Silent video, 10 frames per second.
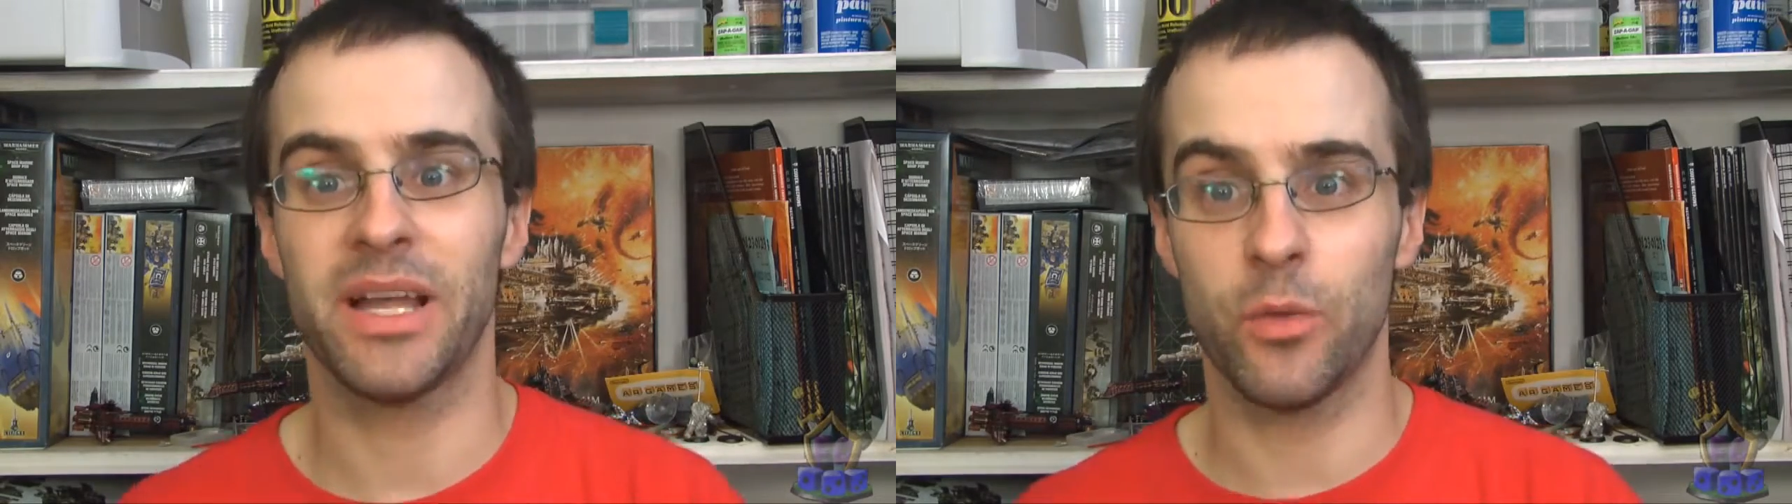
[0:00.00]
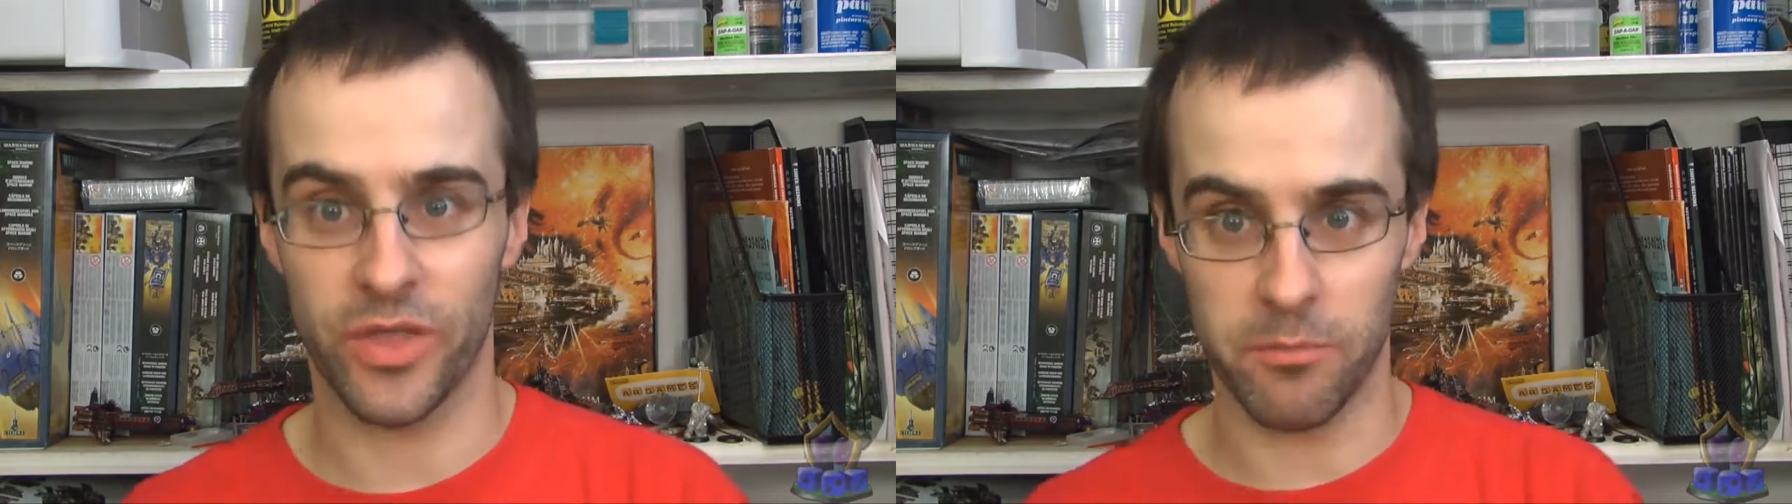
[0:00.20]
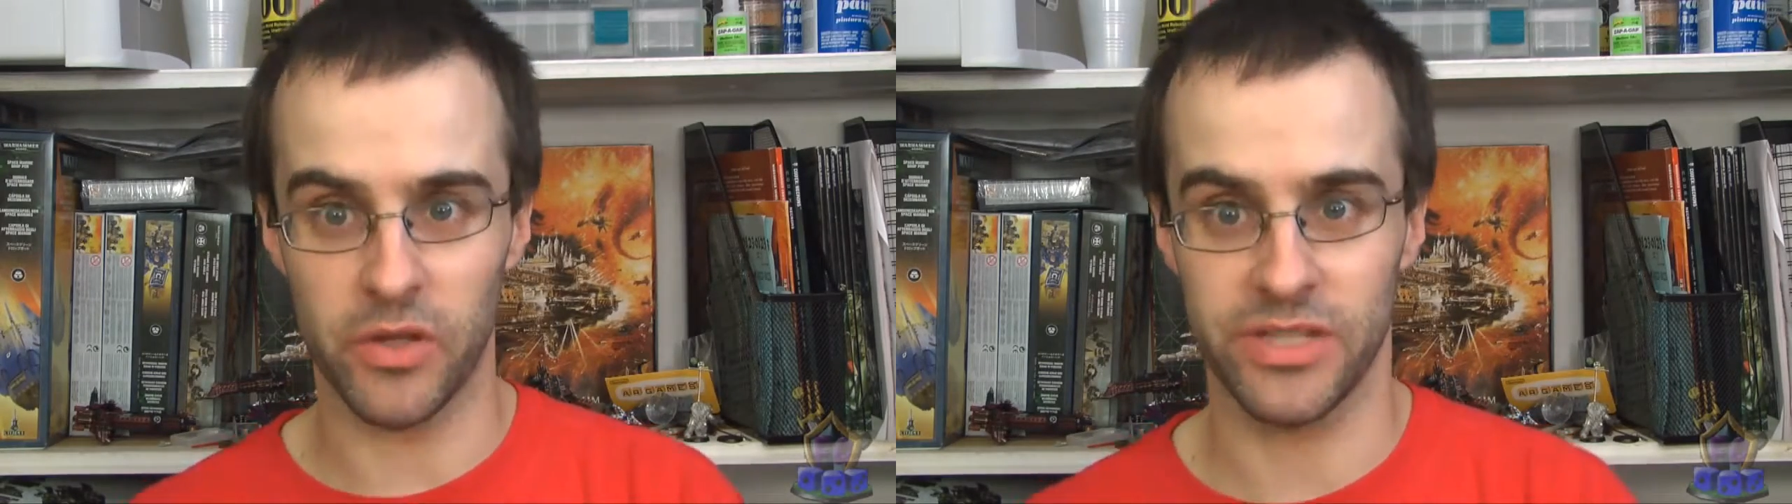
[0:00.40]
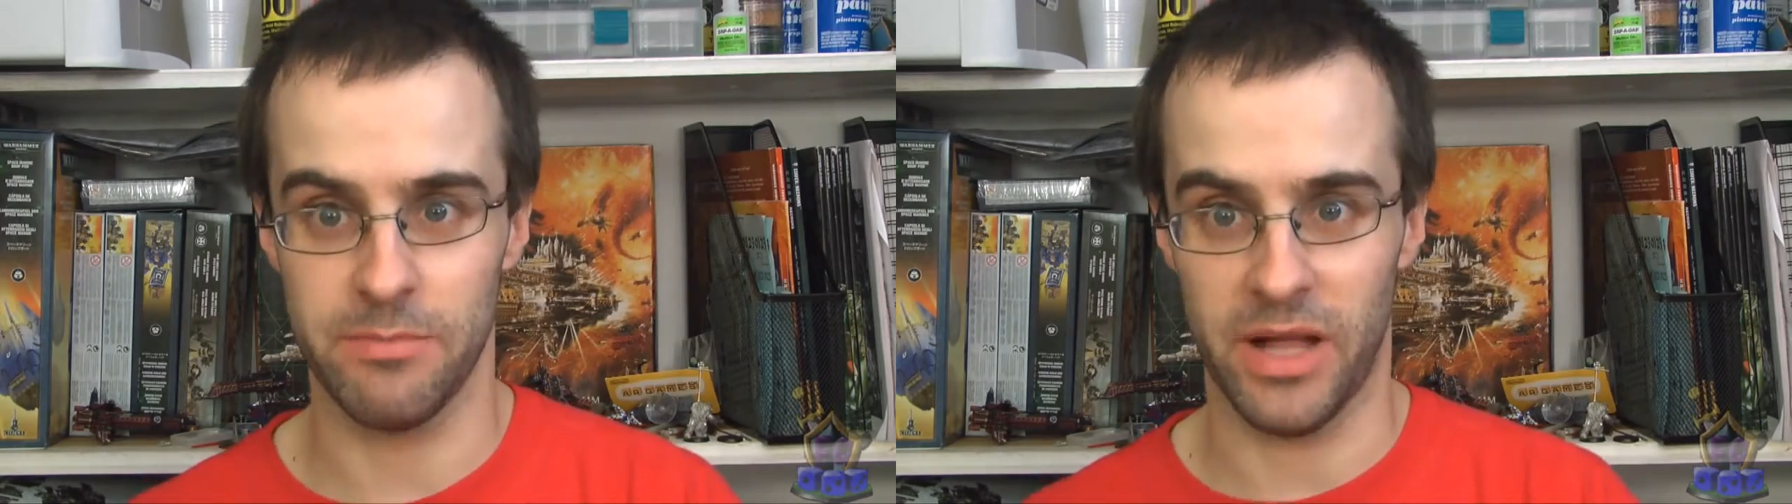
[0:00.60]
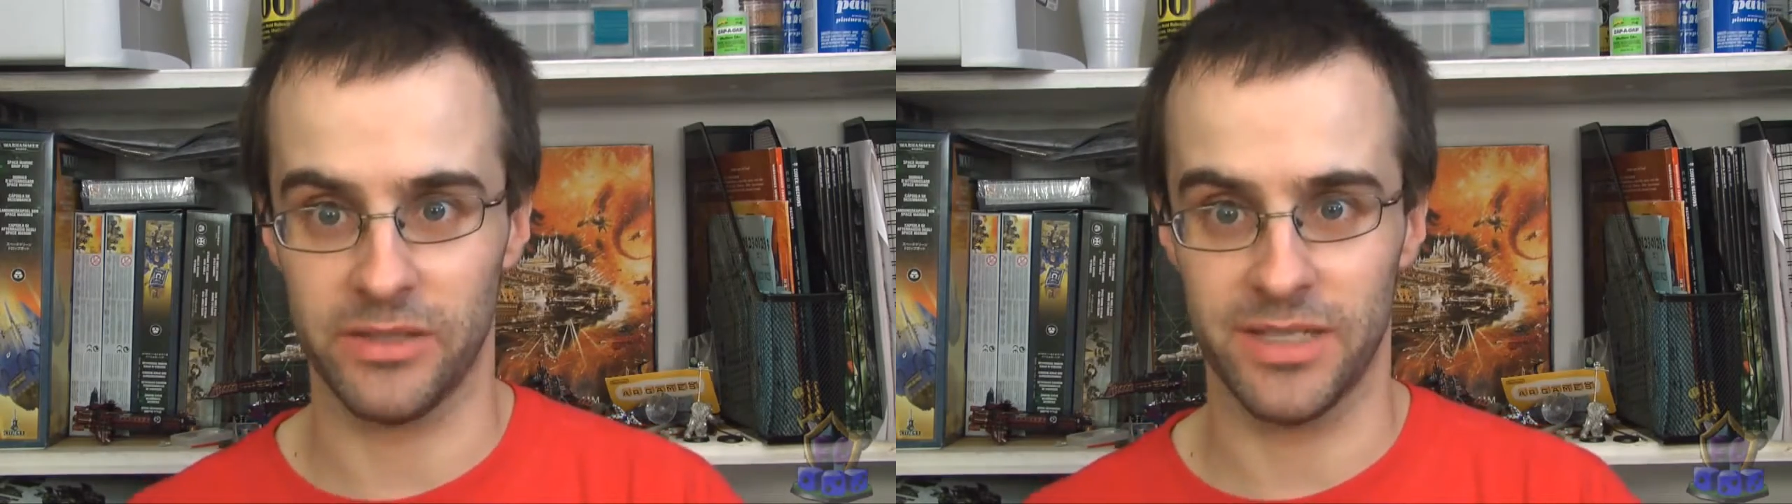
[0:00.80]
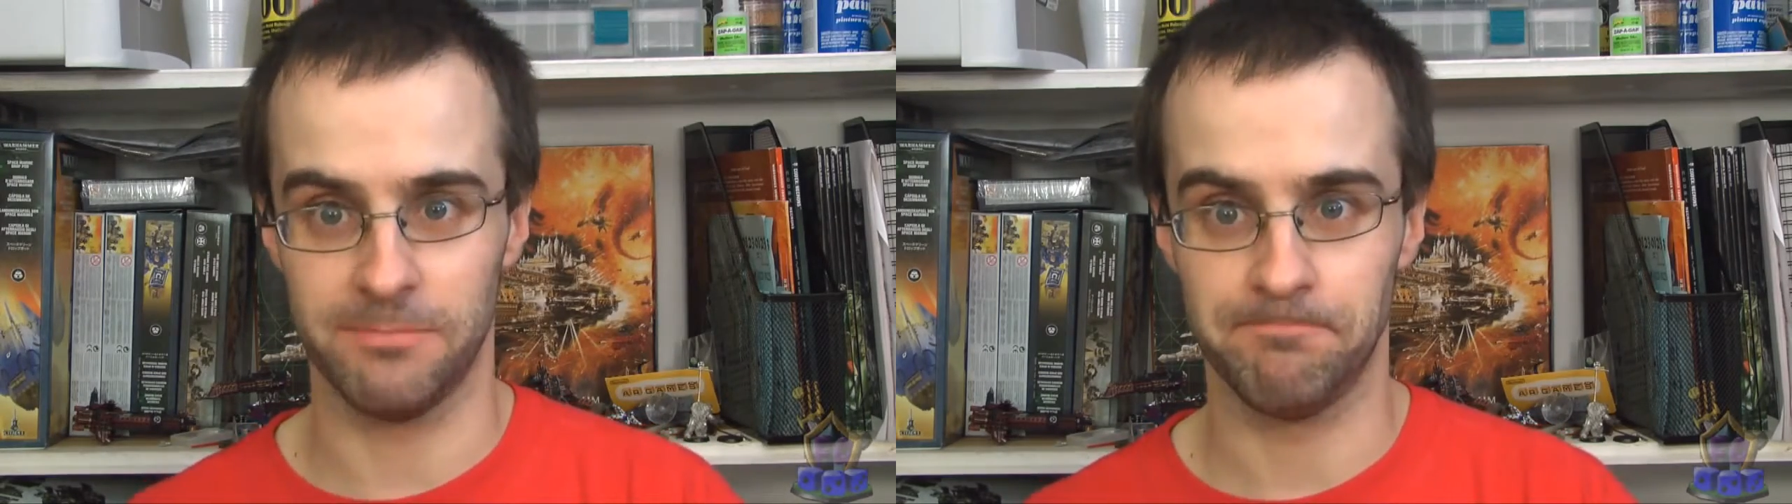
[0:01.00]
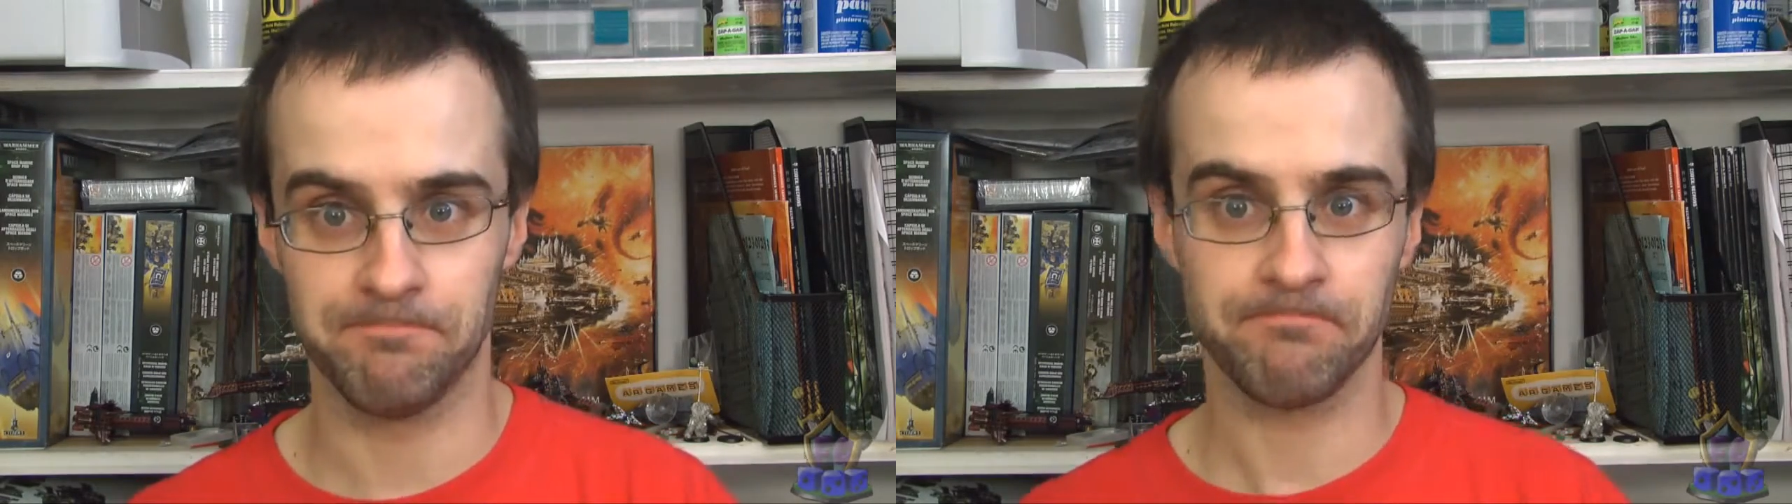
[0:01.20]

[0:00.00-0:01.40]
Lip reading: bike with a Multi-Melta.